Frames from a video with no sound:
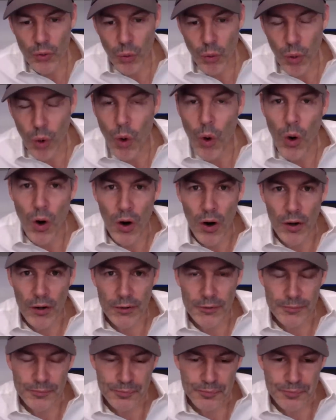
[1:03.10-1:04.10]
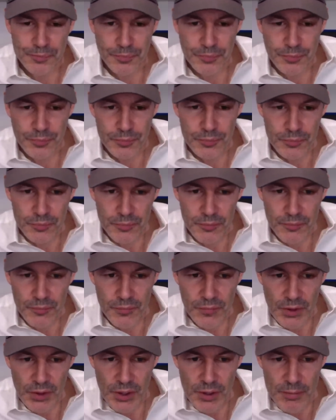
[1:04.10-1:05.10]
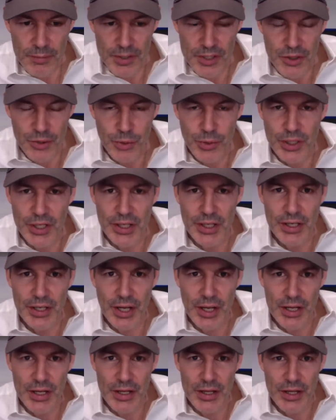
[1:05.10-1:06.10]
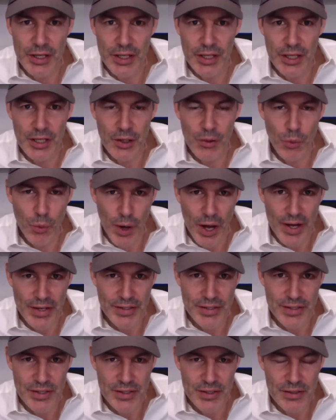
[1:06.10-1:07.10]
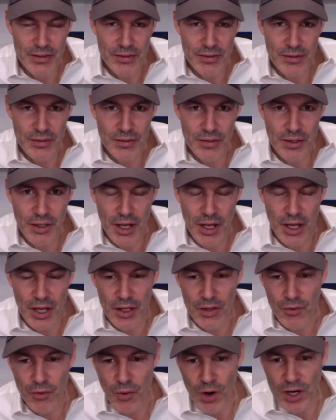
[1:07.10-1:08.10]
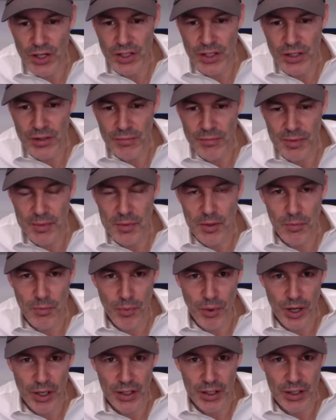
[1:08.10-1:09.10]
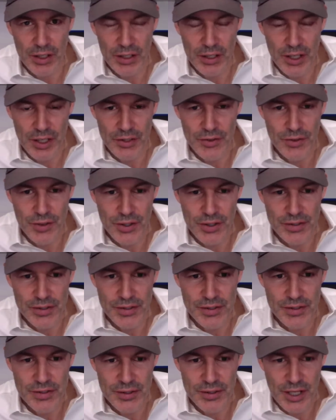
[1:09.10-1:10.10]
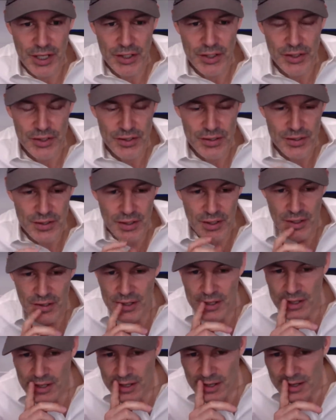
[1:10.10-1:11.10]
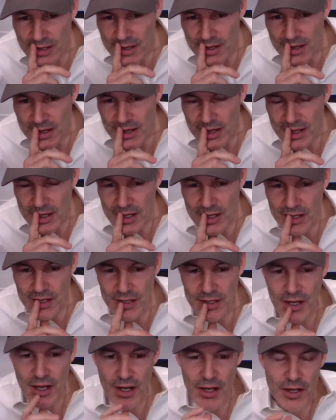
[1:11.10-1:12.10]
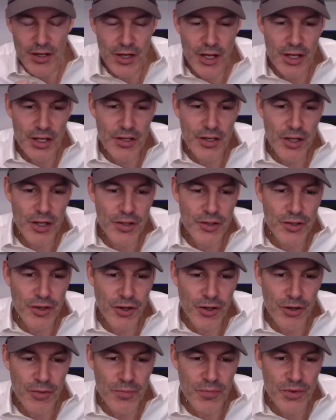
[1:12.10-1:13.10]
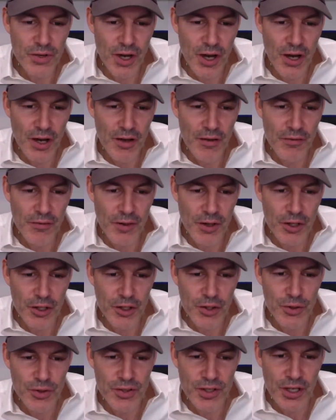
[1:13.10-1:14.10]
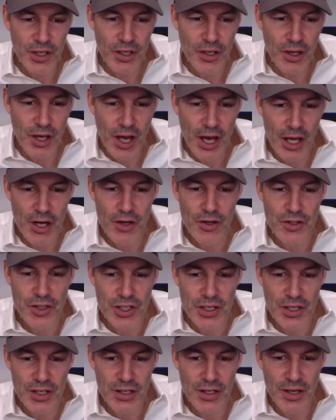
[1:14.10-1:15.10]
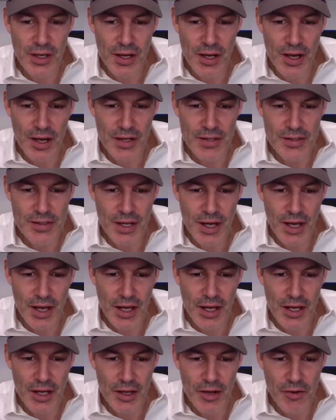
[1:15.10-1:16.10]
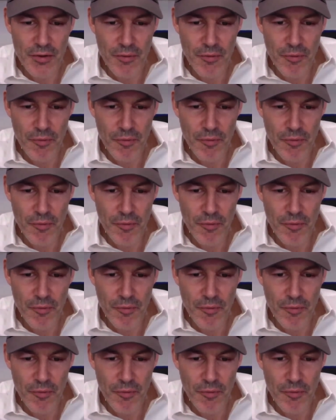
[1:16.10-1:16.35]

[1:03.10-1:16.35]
war between the West and Russia, maybe the BRIC countries, nations, in in in terms of using energy as a